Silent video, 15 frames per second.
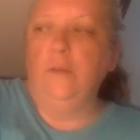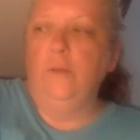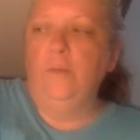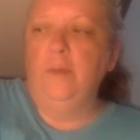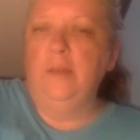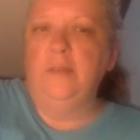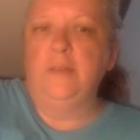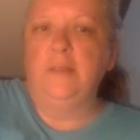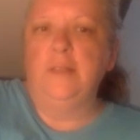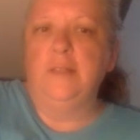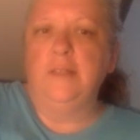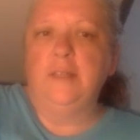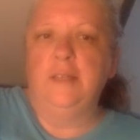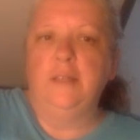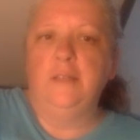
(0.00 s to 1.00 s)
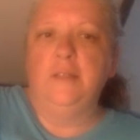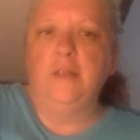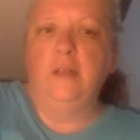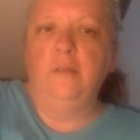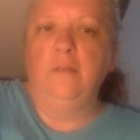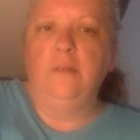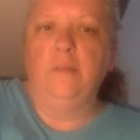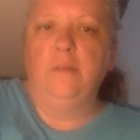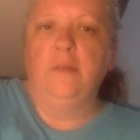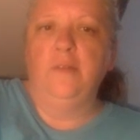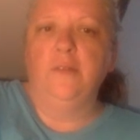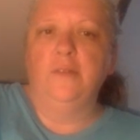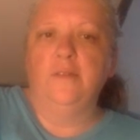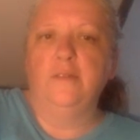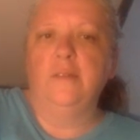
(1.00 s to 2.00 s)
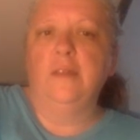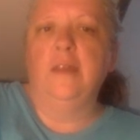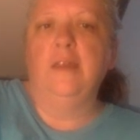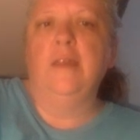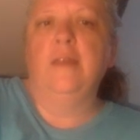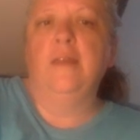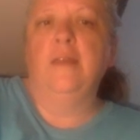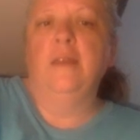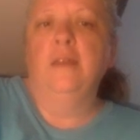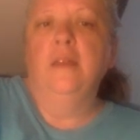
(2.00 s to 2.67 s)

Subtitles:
it open so you can see inside what the parts look like.